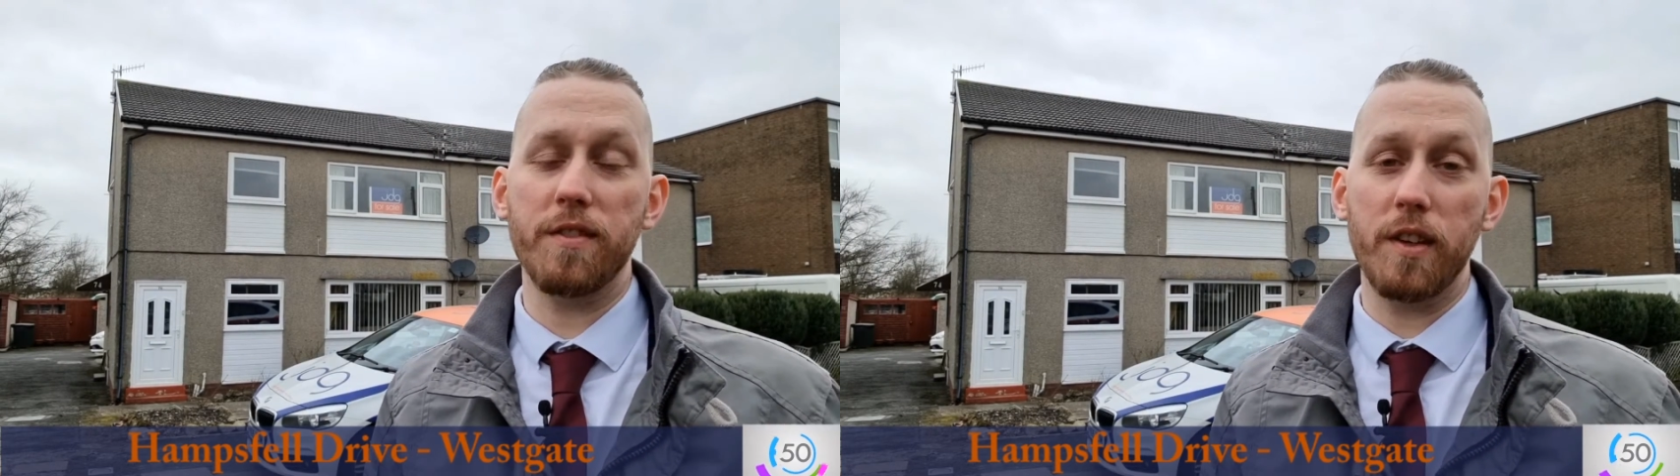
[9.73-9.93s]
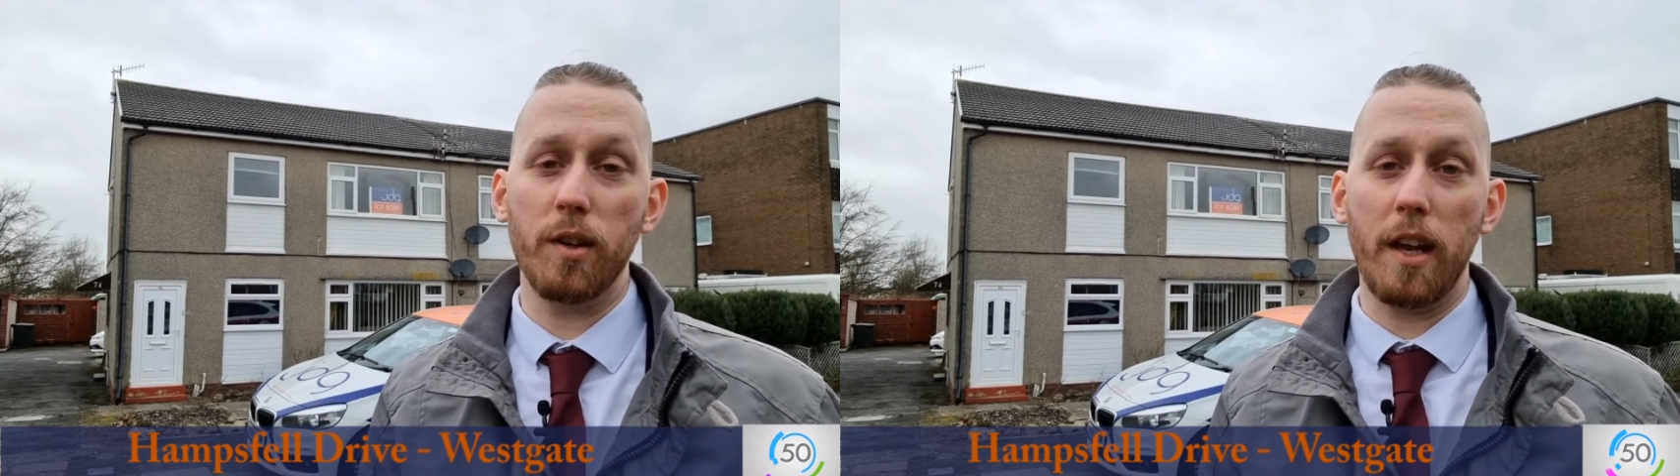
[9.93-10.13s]

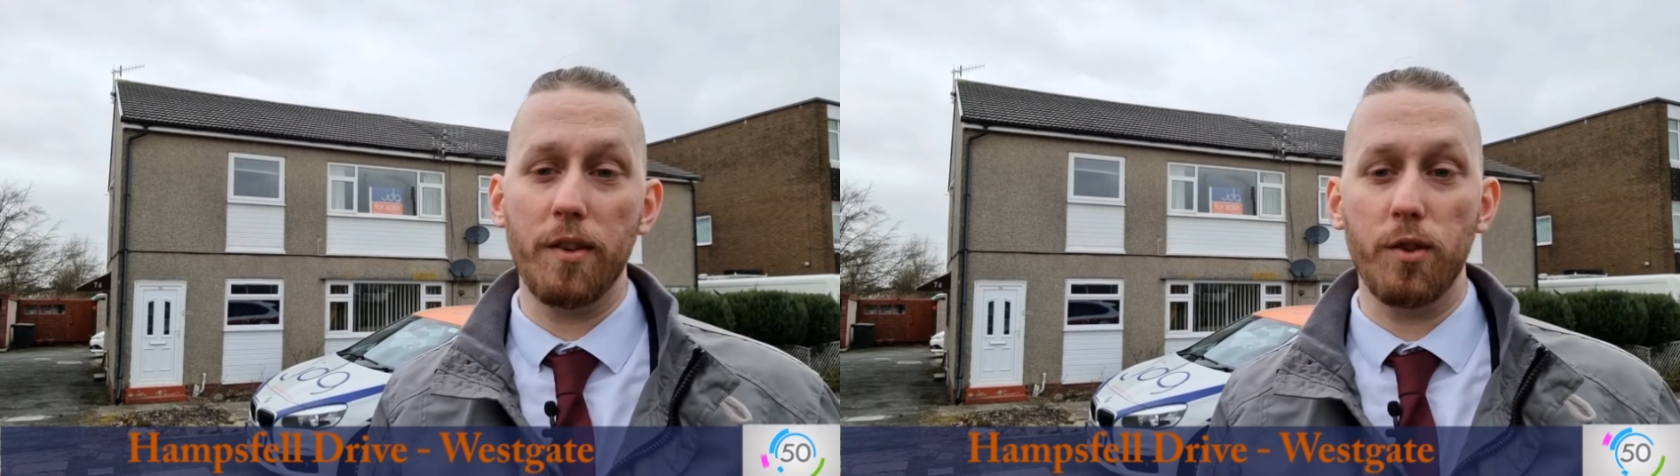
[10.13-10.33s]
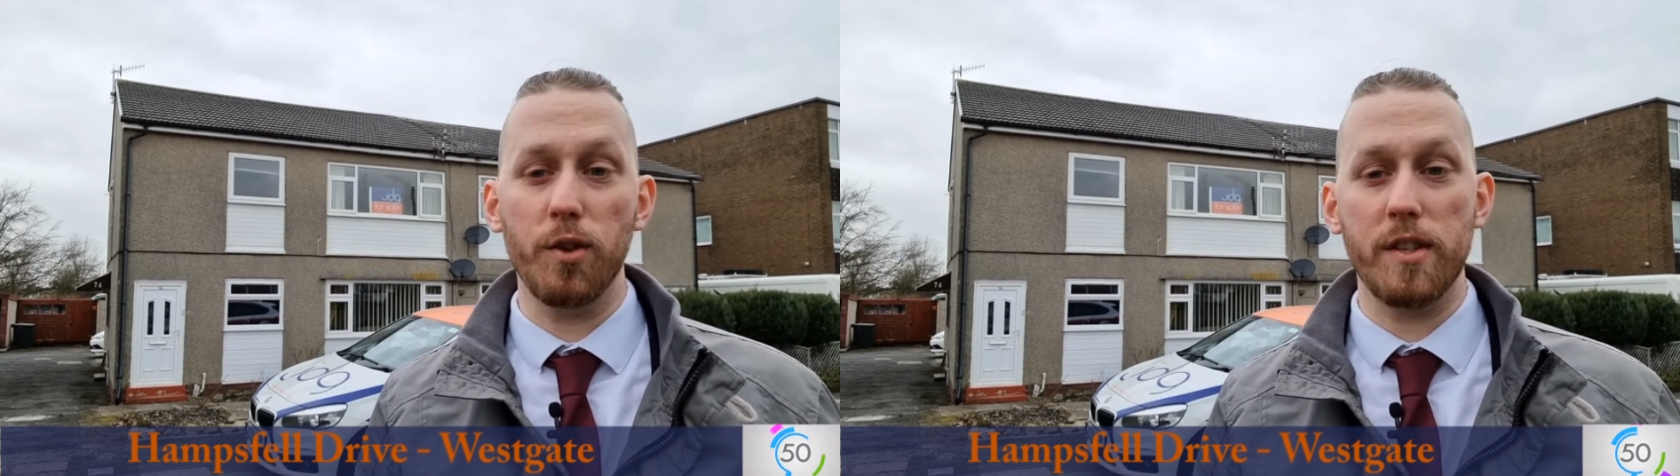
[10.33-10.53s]
for you
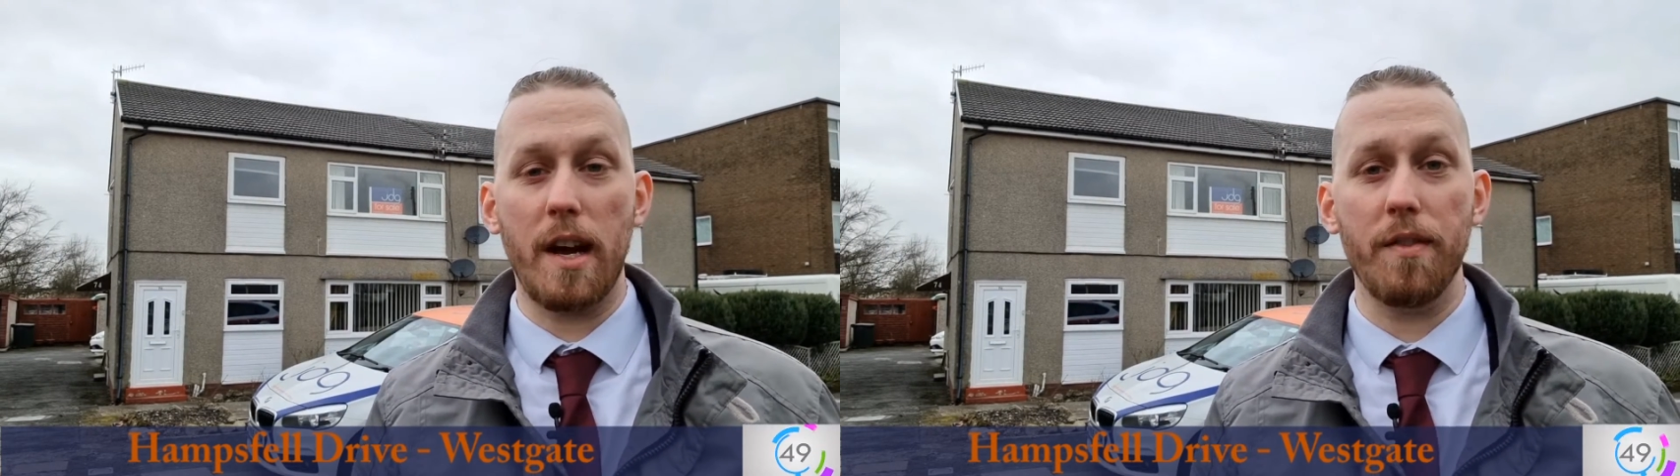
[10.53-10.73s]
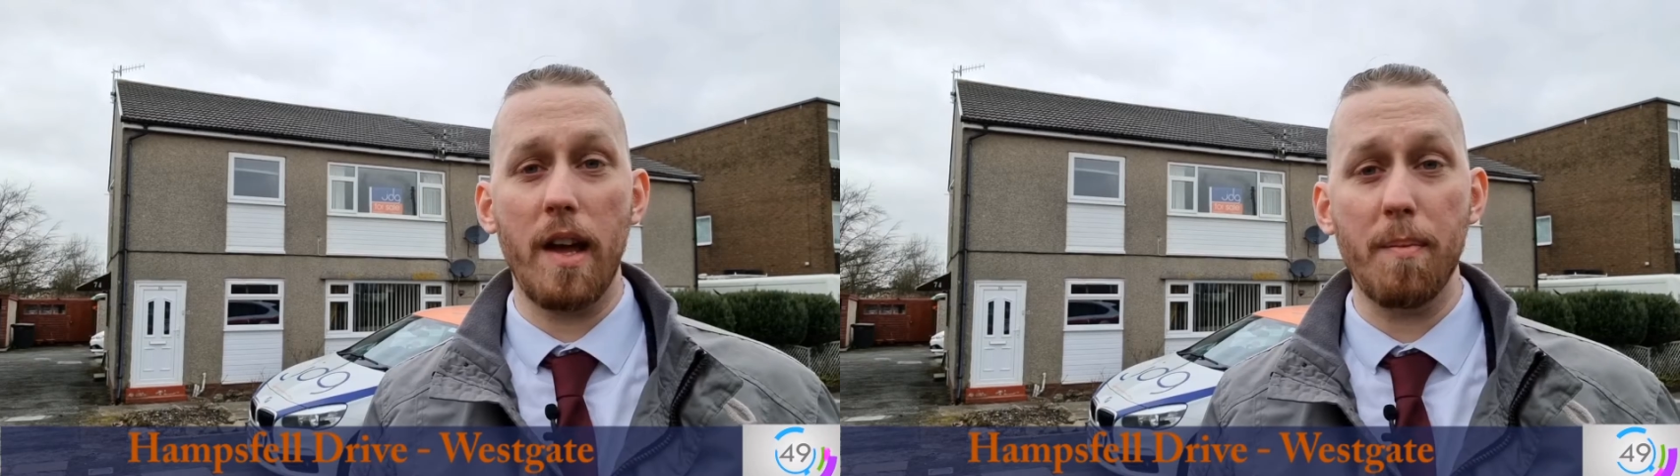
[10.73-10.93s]
landlords
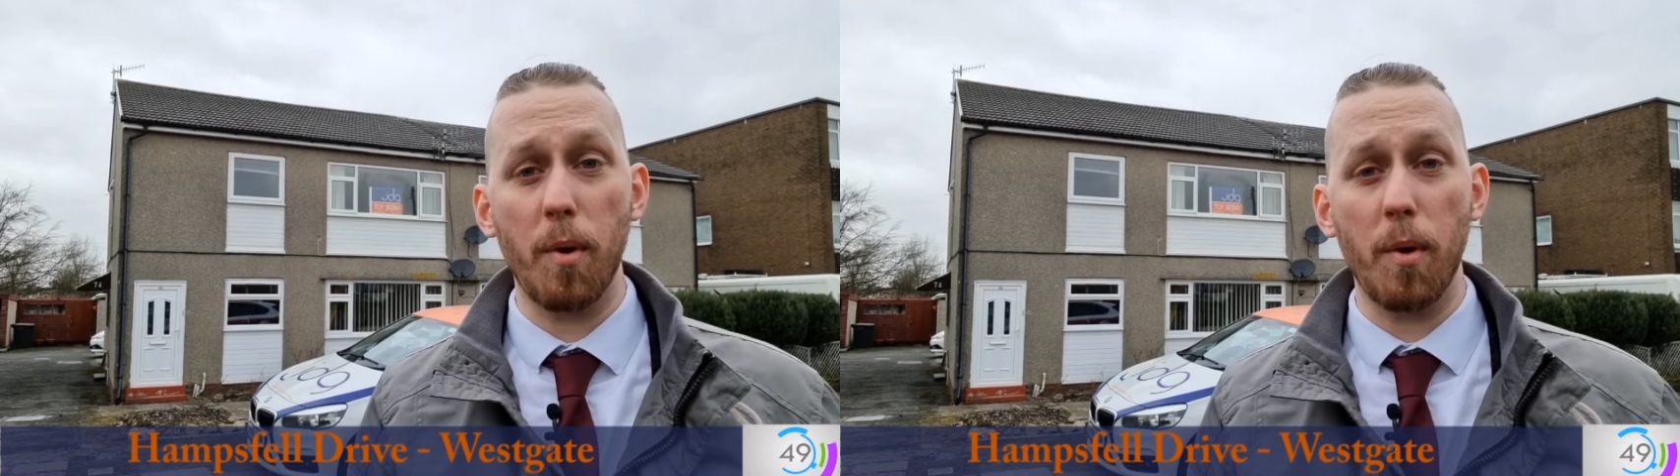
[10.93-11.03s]
out there,